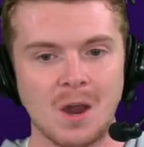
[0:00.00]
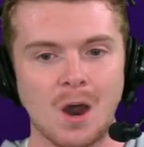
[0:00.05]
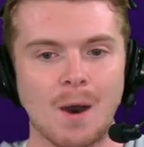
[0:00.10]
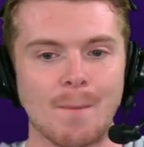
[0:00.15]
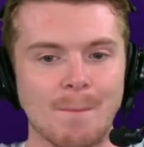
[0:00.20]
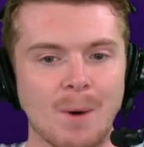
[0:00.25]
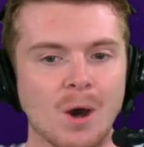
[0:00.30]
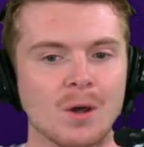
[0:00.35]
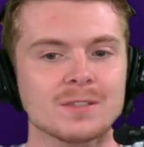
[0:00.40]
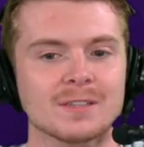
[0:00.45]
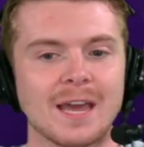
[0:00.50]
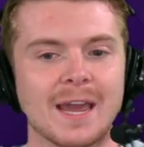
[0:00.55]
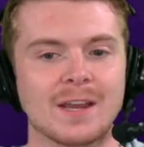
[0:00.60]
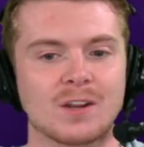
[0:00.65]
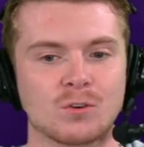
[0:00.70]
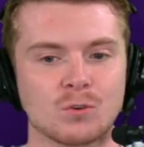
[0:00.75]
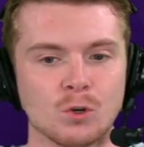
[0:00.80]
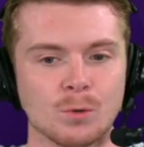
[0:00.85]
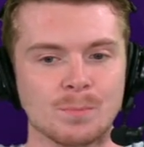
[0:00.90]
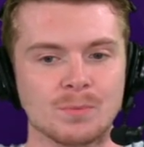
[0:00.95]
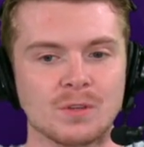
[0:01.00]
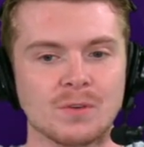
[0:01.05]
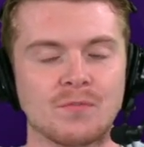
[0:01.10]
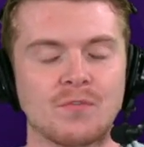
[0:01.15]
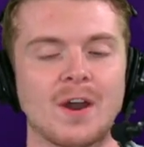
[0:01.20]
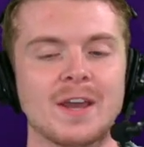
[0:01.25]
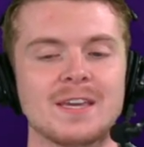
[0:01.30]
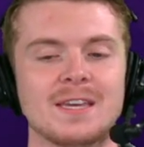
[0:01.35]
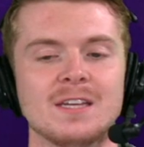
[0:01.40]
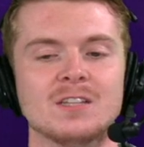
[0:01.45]
Among that group, the
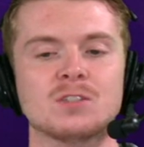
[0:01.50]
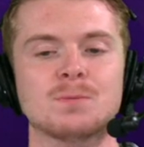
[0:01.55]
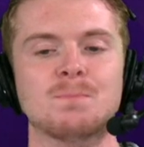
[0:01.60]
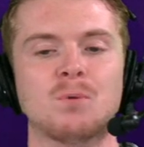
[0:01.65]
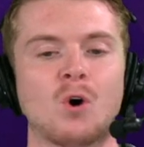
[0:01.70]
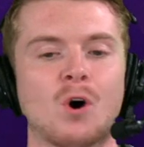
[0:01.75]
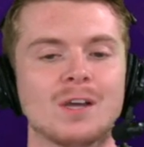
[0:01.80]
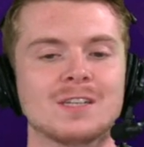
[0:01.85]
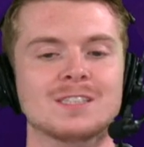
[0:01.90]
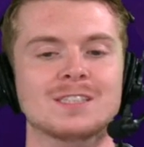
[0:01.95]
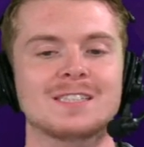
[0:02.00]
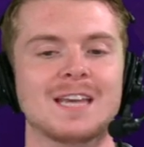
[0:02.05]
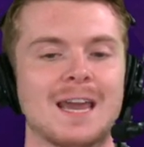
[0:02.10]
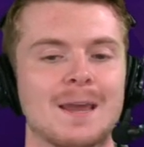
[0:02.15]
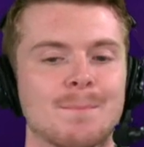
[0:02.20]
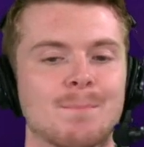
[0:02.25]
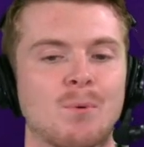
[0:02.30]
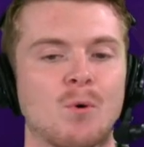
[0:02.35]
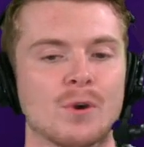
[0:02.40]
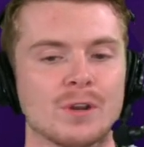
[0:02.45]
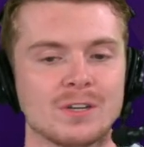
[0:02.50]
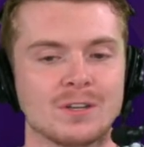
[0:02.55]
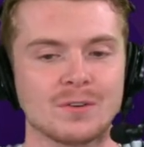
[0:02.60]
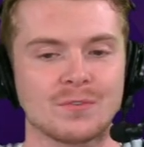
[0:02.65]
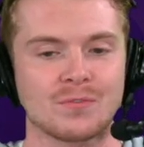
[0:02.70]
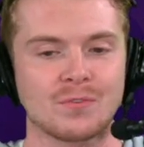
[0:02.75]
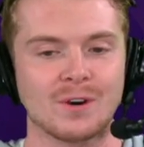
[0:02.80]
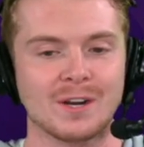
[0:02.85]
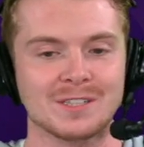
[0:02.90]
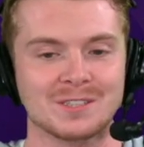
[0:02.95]
Vikings plus 10 point
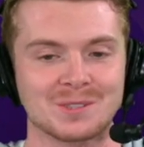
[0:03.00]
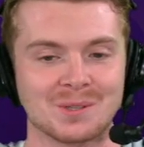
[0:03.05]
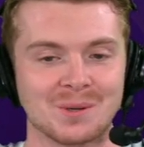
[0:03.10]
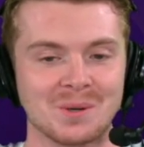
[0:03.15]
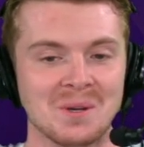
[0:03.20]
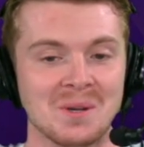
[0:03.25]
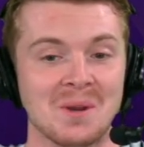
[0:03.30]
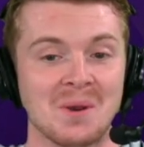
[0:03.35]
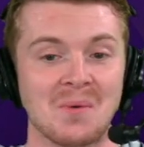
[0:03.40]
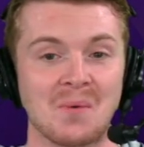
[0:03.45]
differential